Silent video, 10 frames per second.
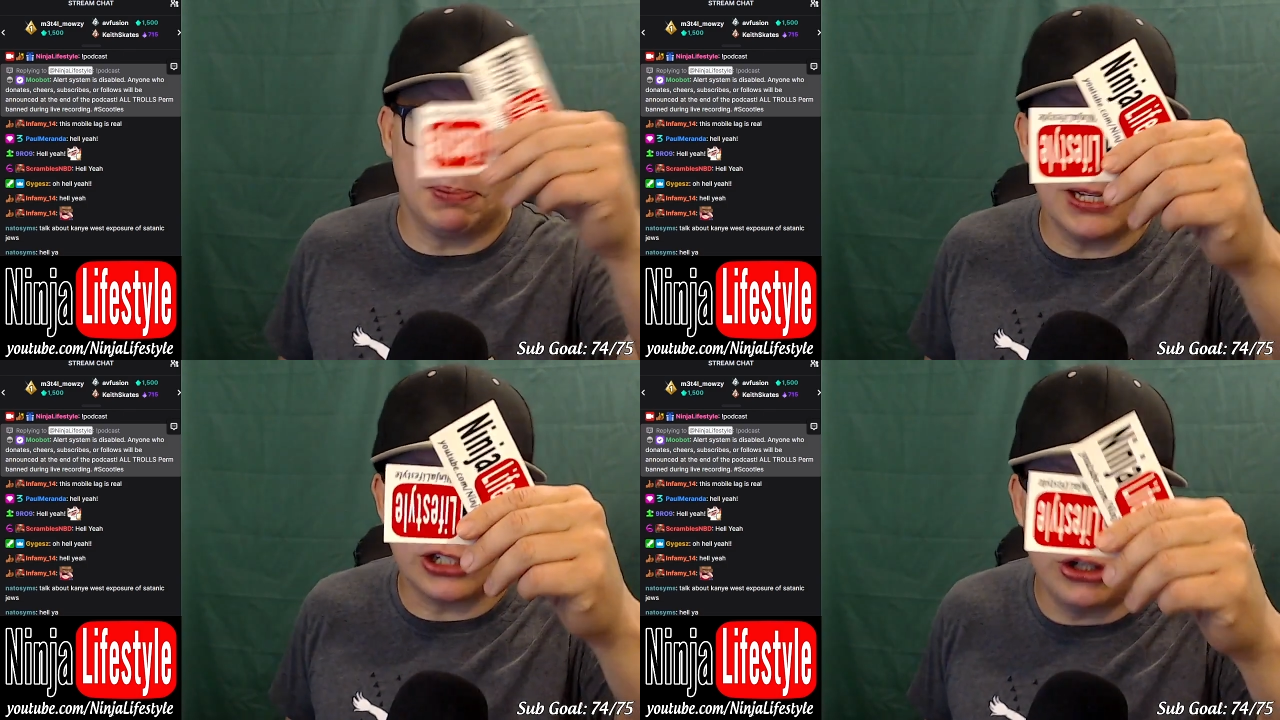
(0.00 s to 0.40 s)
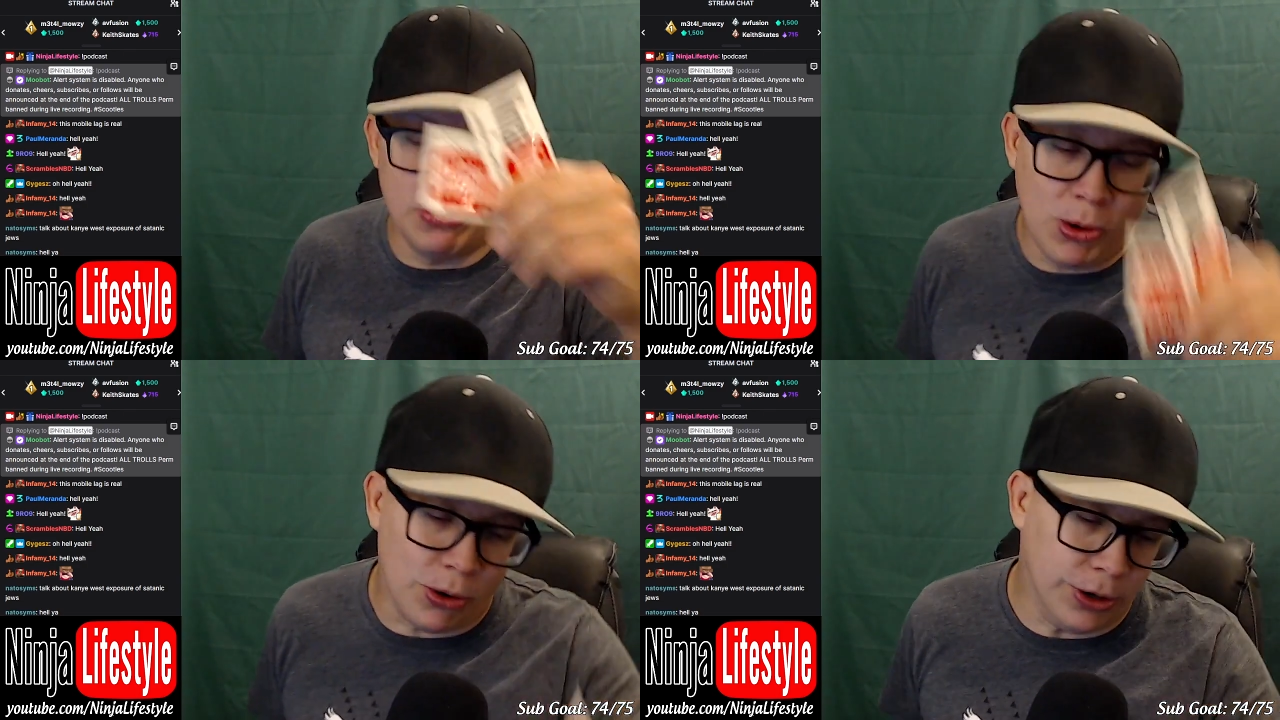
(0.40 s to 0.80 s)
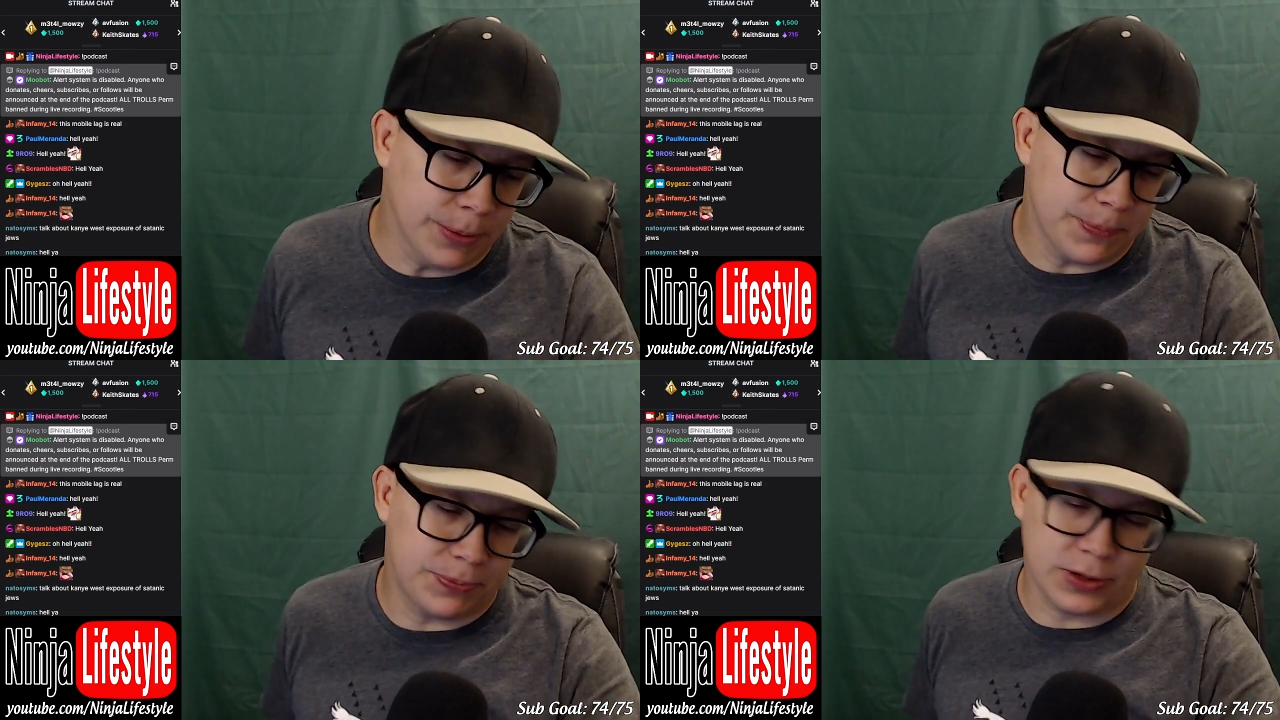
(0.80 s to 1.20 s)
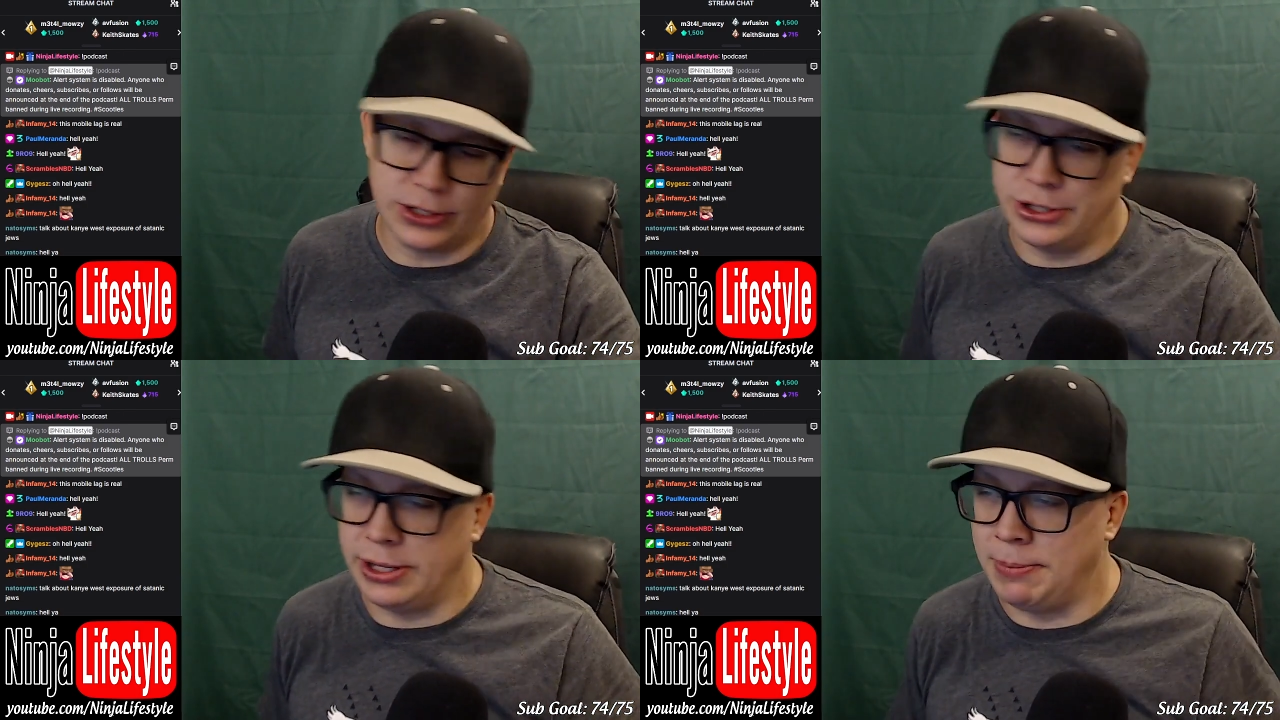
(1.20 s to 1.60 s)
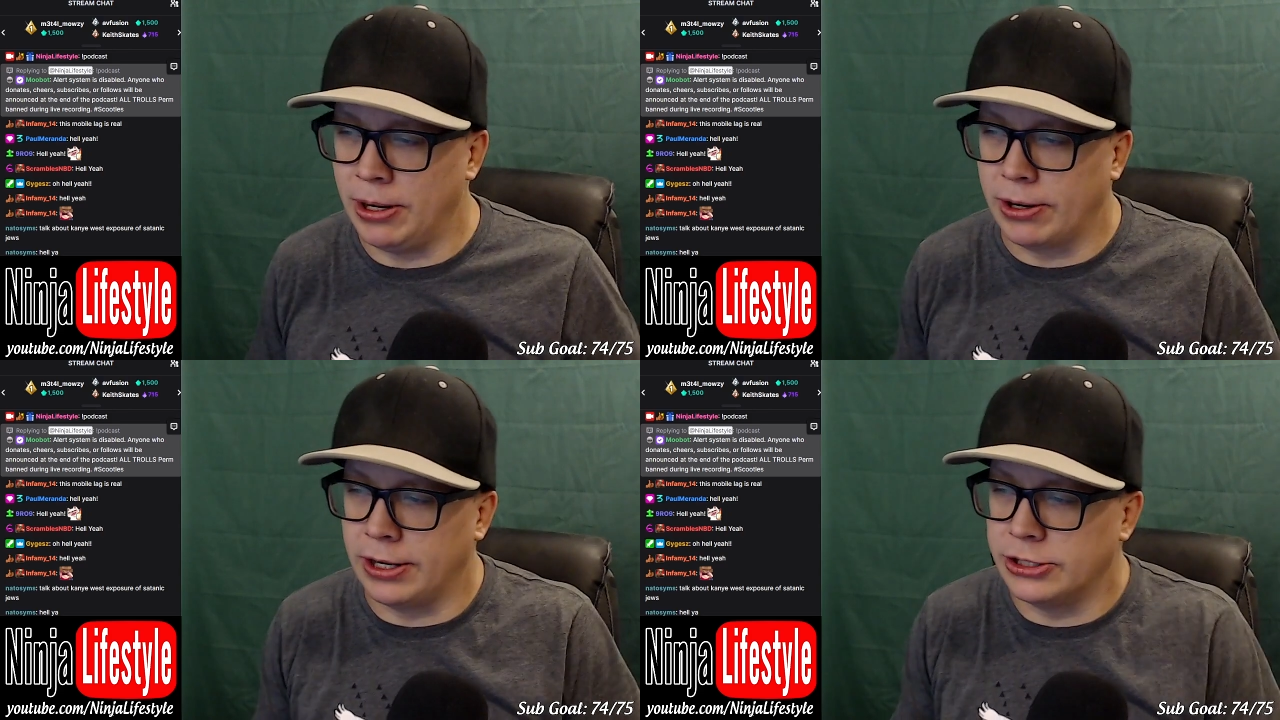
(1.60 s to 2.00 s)
plus two more to the
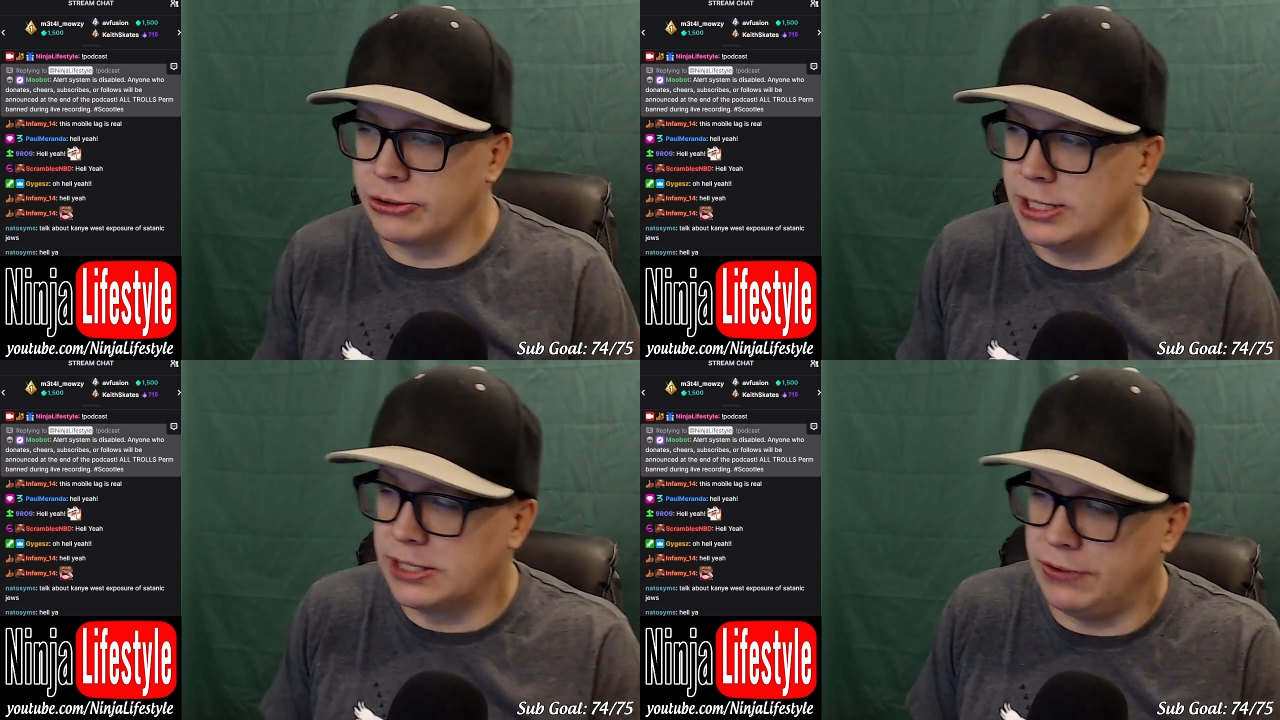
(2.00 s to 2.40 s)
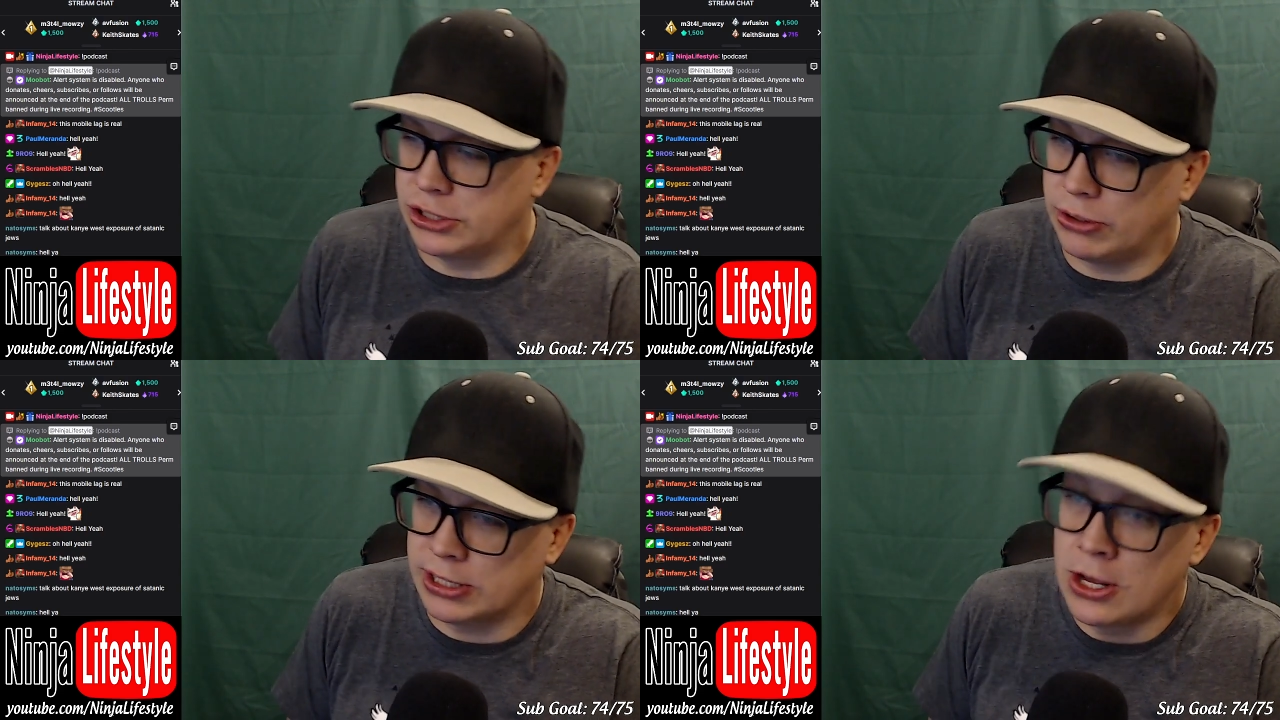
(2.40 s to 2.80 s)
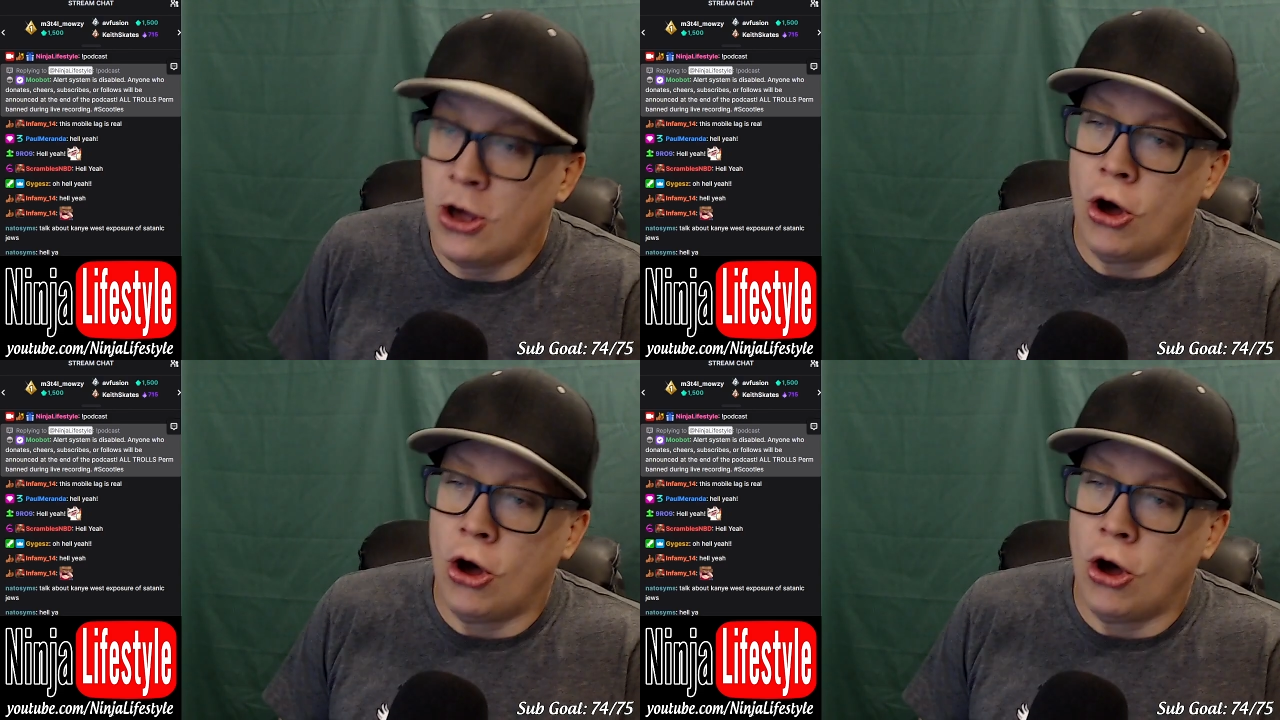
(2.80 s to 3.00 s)
American address of your choice.